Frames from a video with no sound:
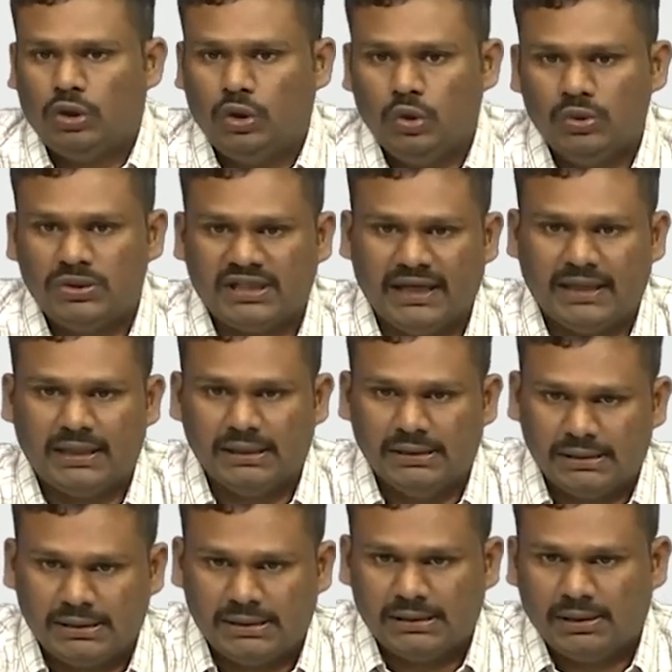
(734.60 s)
two
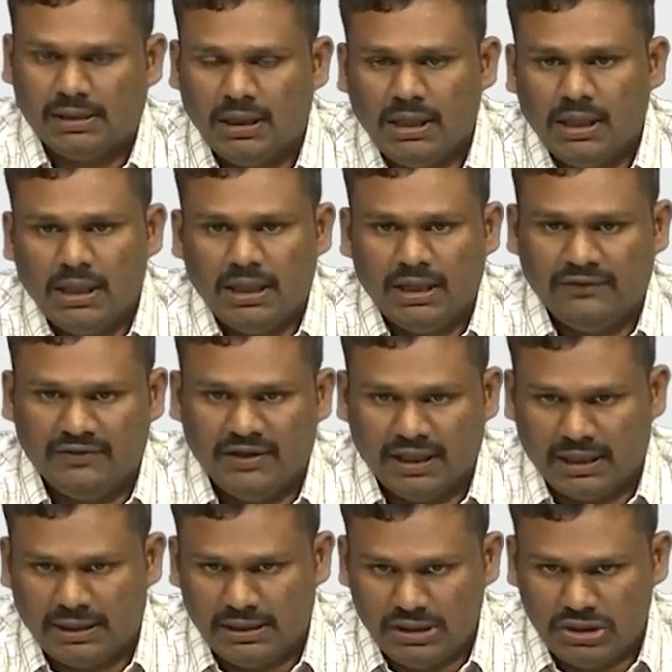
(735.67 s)
cycles, if they
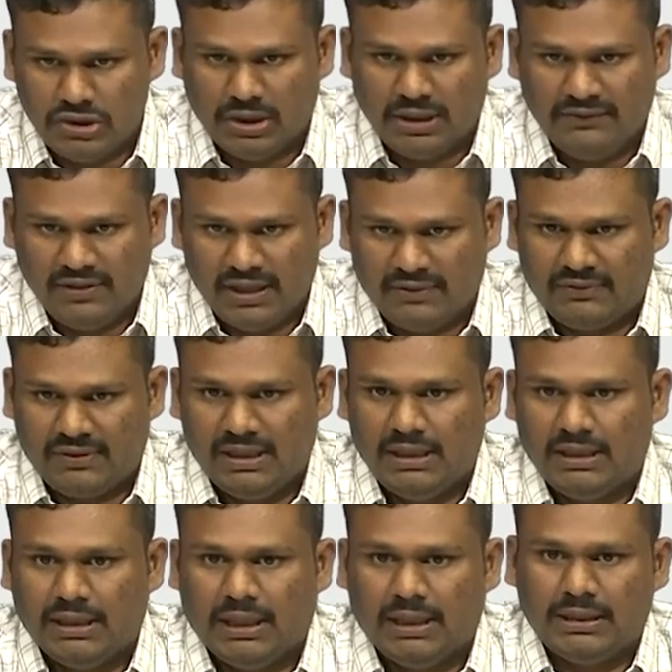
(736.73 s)
are disjoint, we have
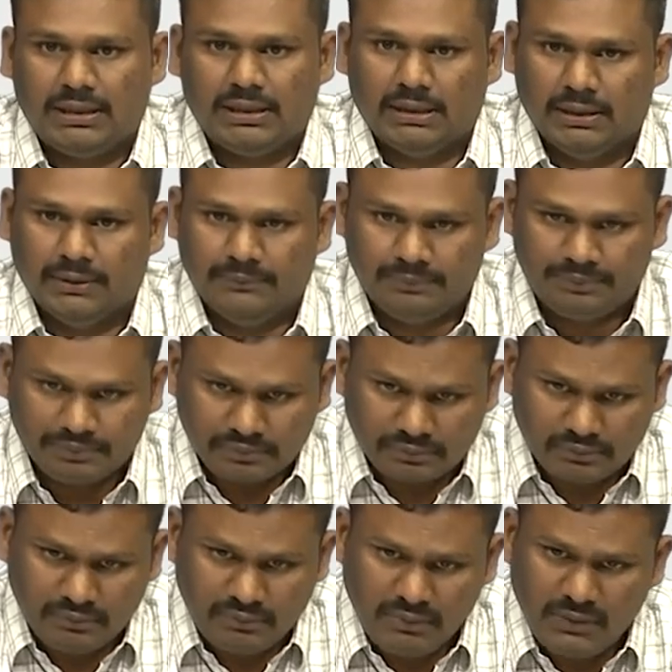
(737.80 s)
seen that
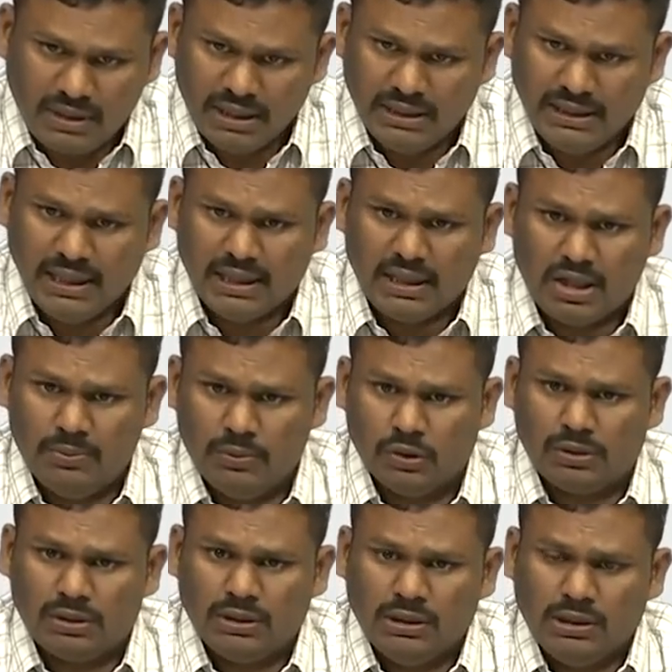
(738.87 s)
they
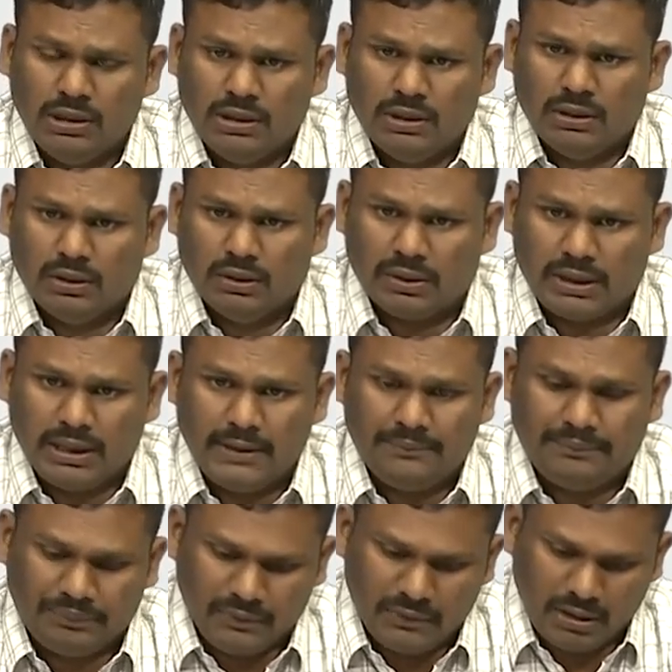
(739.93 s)
commute, okay.
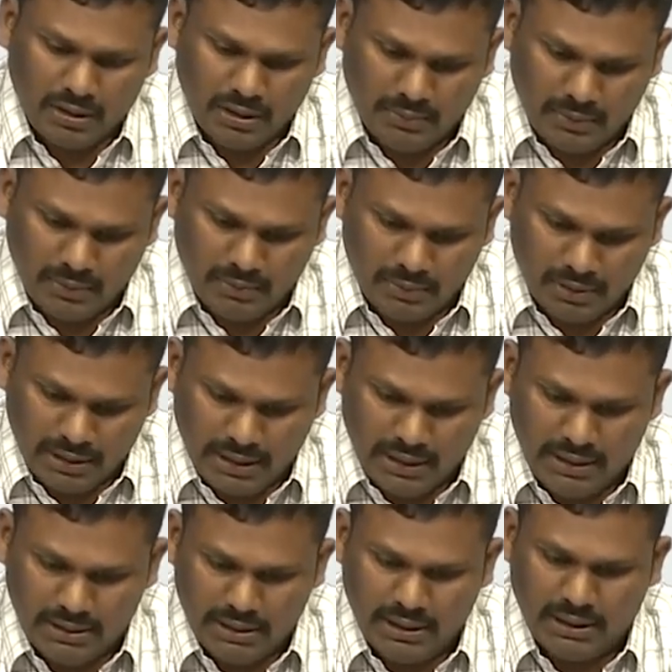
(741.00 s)

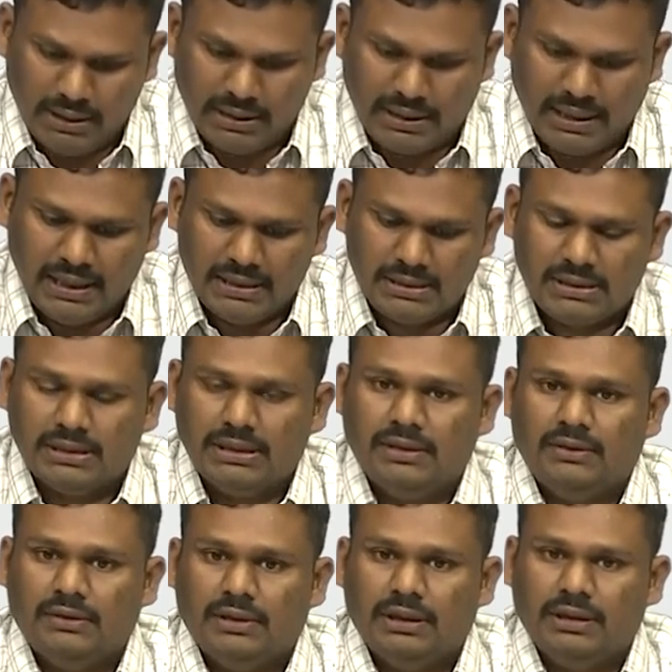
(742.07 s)
In case
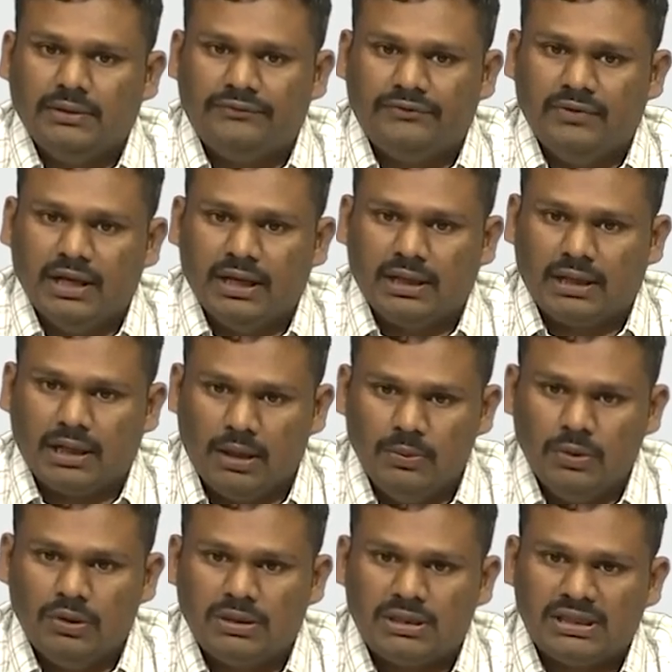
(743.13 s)
if they
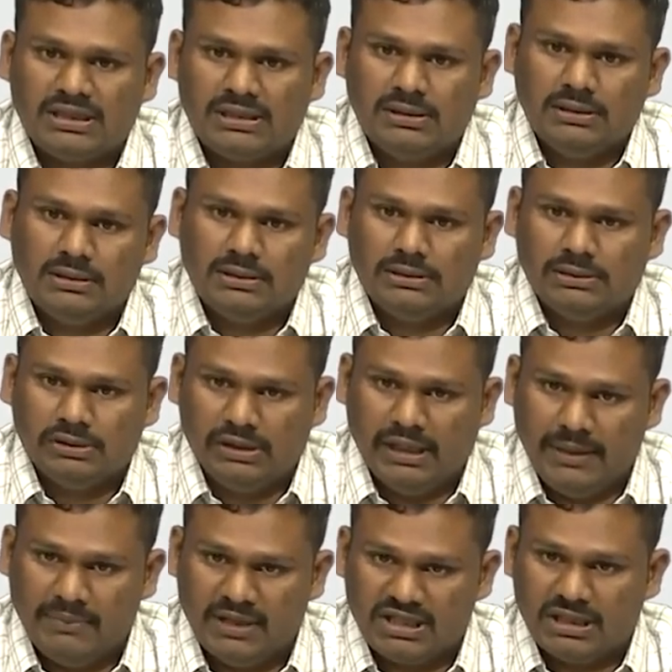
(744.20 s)
commute,
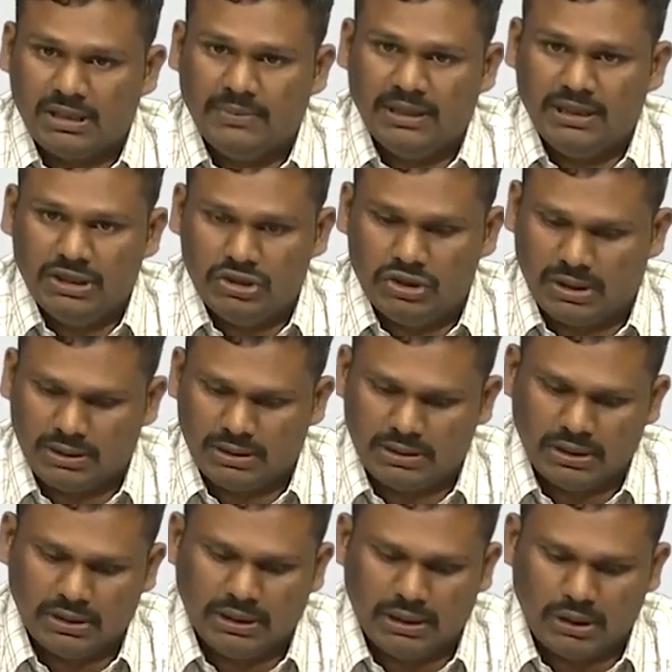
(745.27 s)
they must be disjoint.
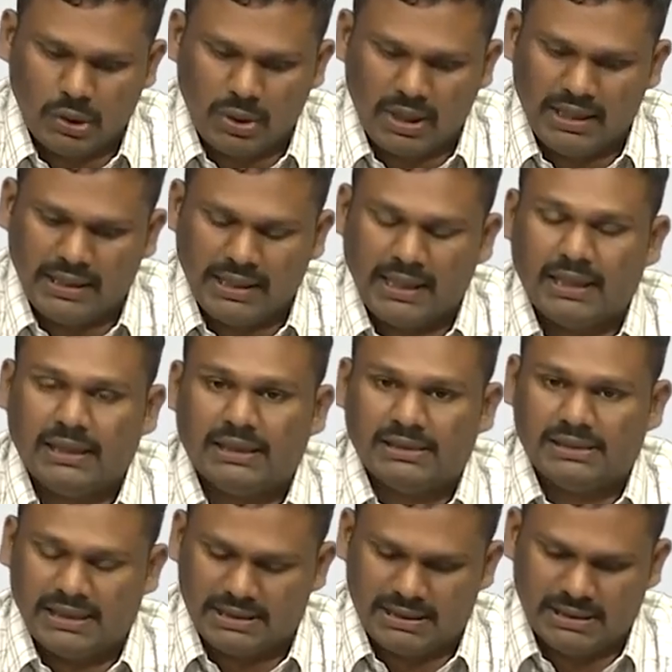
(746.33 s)
So, that you can take it
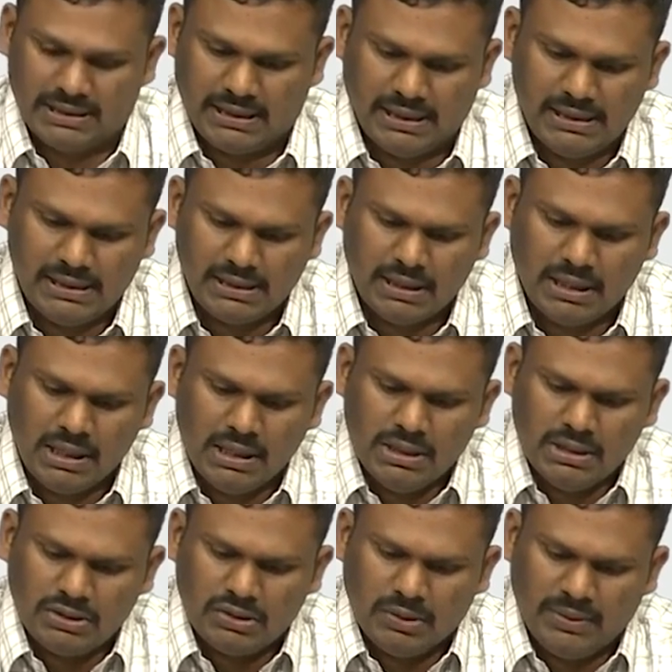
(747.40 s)
as exercise.
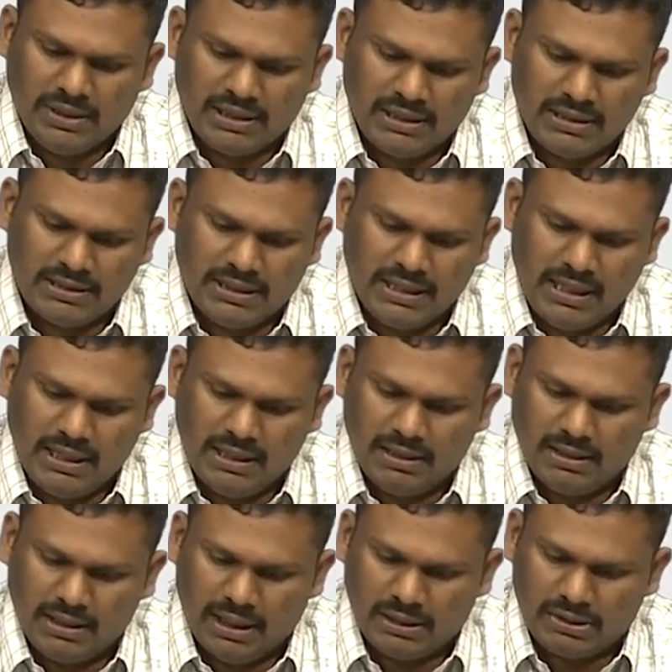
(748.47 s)
So, because they
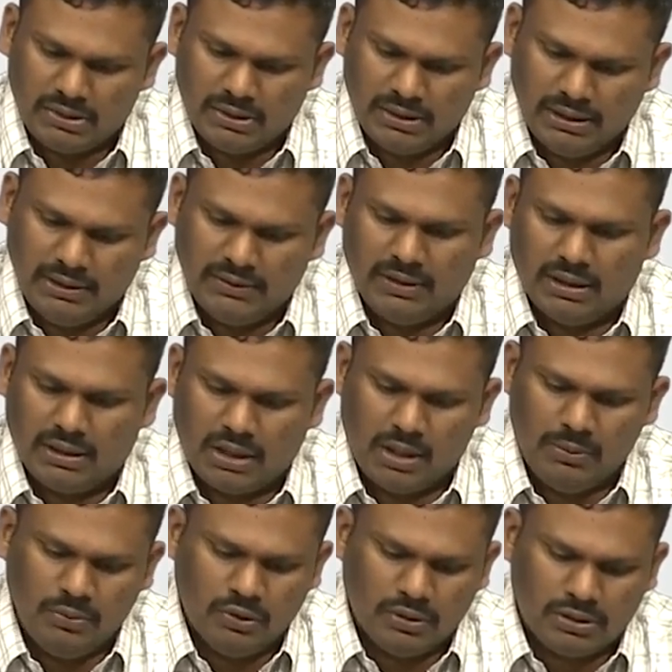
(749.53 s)
actually
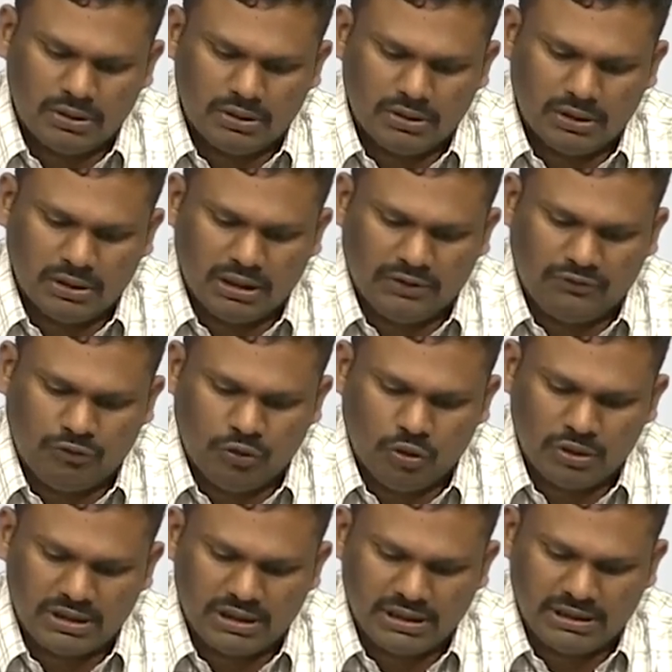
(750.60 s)
commute, so that
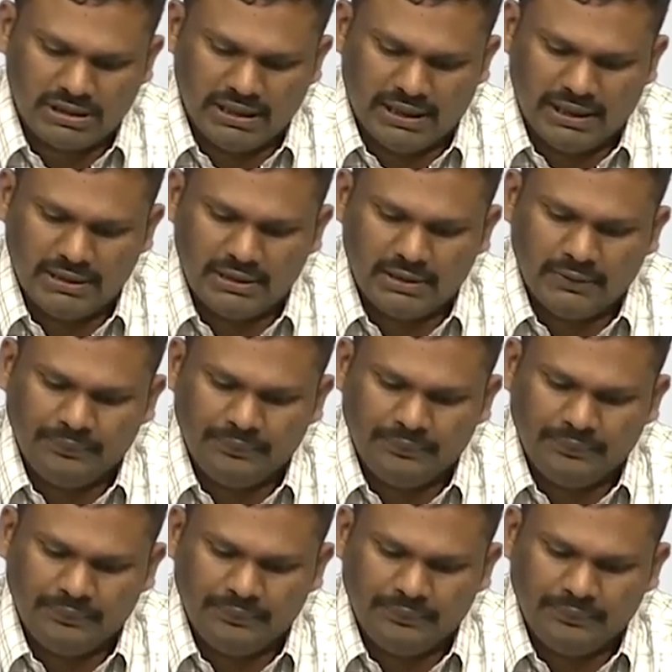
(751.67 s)
forces that